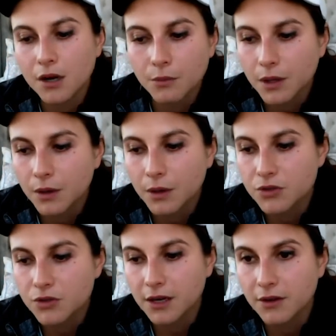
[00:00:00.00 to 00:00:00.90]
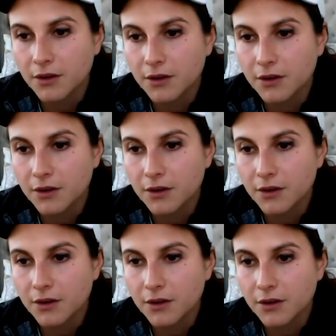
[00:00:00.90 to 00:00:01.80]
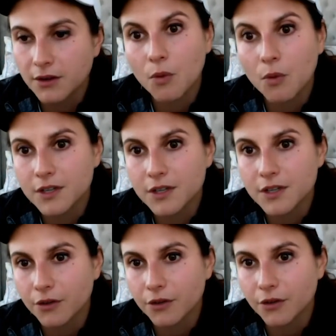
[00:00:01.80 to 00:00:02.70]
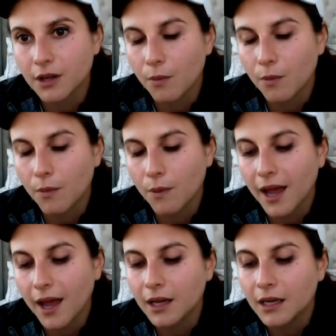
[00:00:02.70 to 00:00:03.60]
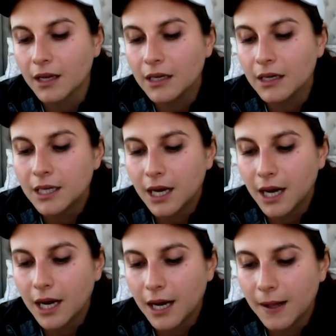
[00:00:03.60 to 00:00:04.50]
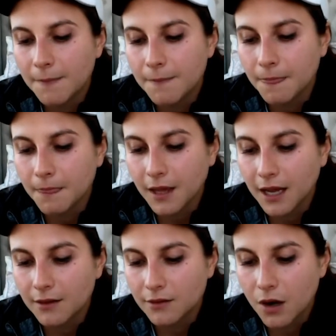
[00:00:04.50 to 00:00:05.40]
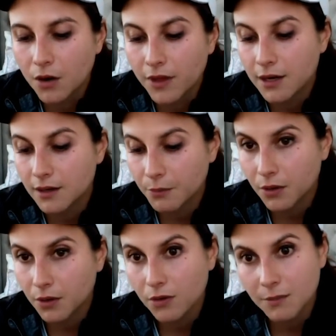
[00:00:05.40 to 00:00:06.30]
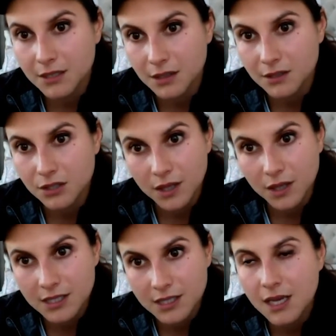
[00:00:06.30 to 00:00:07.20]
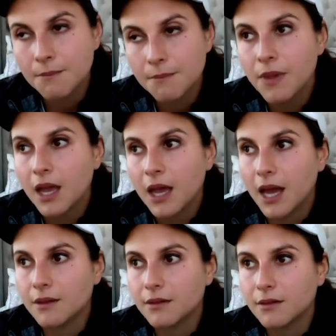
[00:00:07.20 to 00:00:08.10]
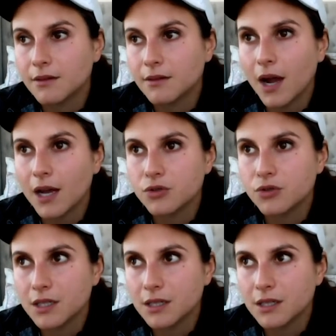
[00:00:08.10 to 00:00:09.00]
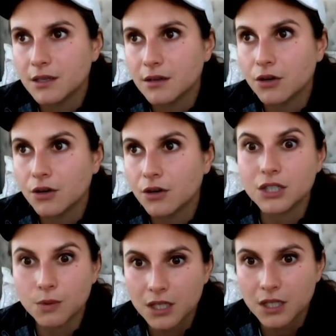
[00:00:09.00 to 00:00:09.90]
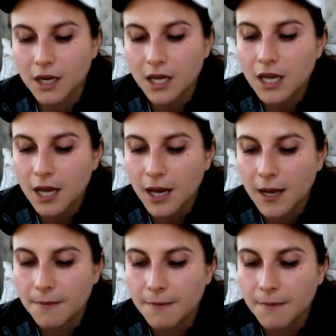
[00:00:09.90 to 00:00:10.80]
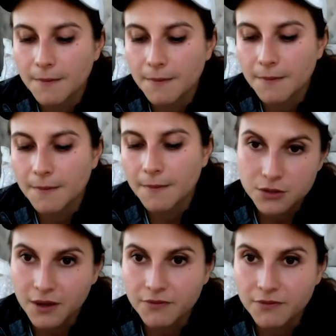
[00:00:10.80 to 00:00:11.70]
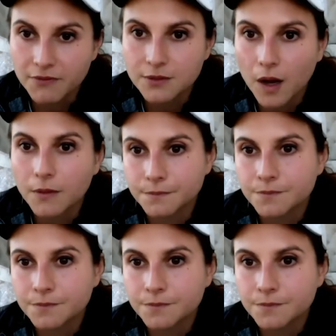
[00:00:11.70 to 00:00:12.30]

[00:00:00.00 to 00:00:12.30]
we just kind of became aware of each other in that way. And so they ended up recruiting me to join the team. And so I joined in early 2020, and I still manage my fund as well.